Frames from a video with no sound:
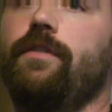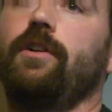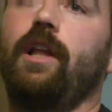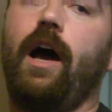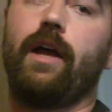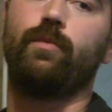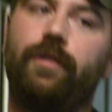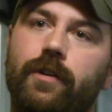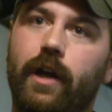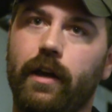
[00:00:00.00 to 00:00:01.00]
is aligned
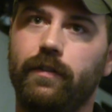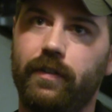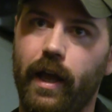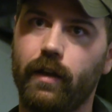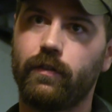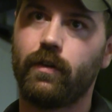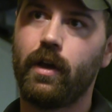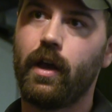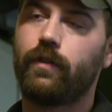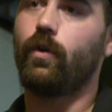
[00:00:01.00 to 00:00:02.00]
with the United States.
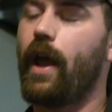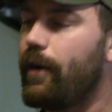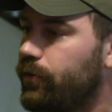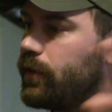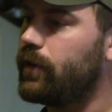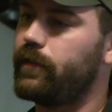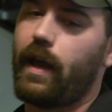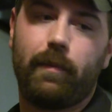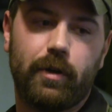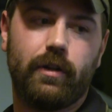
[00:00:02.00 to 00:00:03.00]
So everything that's
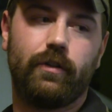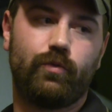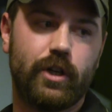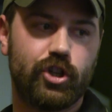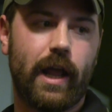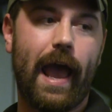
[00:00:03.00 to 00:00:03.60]
happening in this region